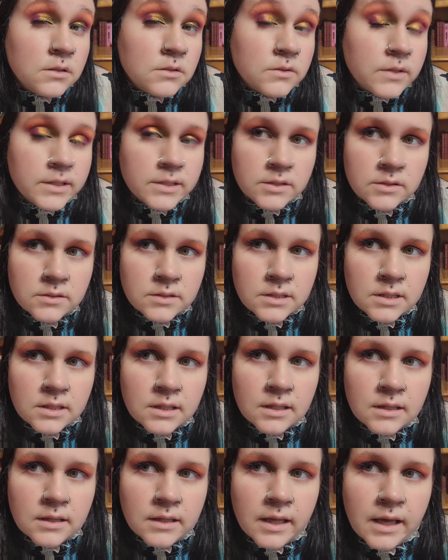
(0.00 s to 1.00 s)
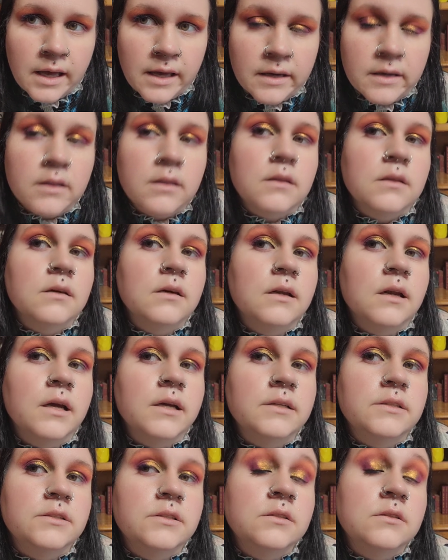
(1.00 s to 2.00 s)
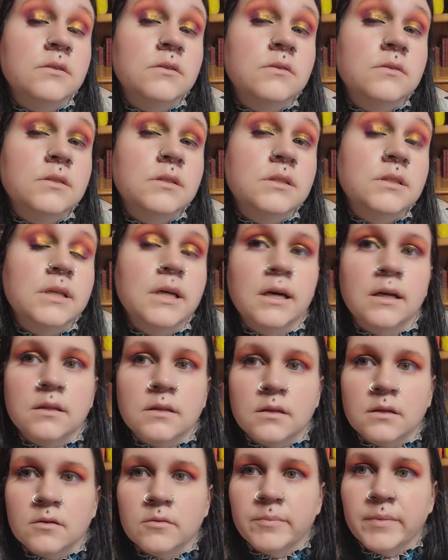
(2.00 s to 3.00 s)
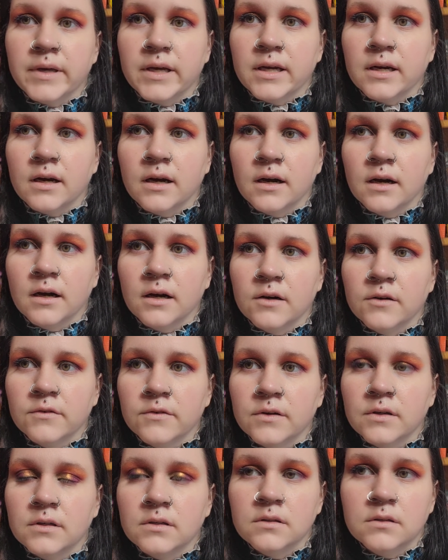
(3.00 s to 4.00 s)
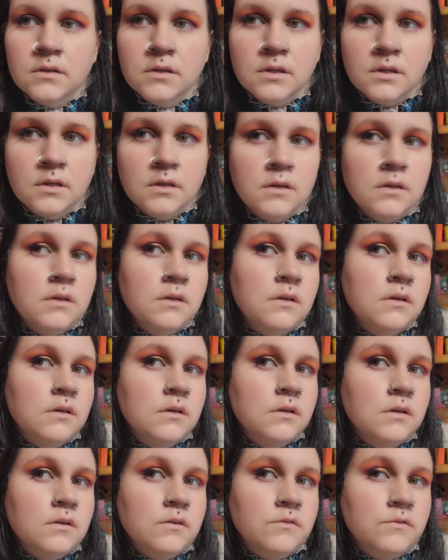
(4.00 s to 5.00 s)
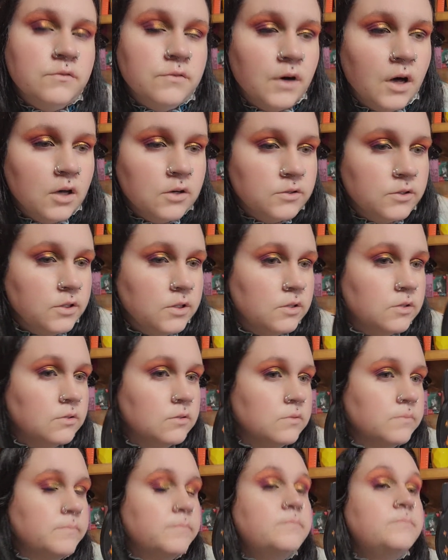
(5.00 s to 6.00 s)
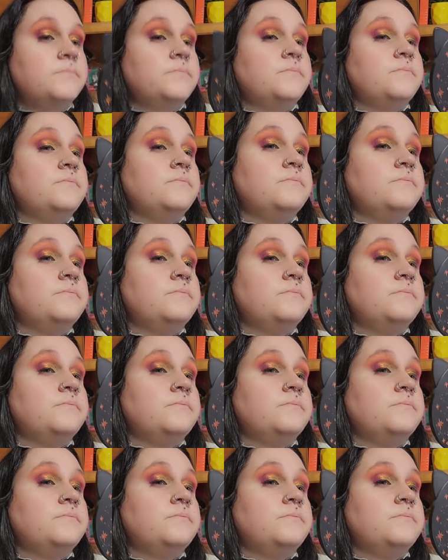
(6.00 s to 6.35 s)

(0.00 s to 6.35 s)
So I do see the length and I do see a little bit of volume.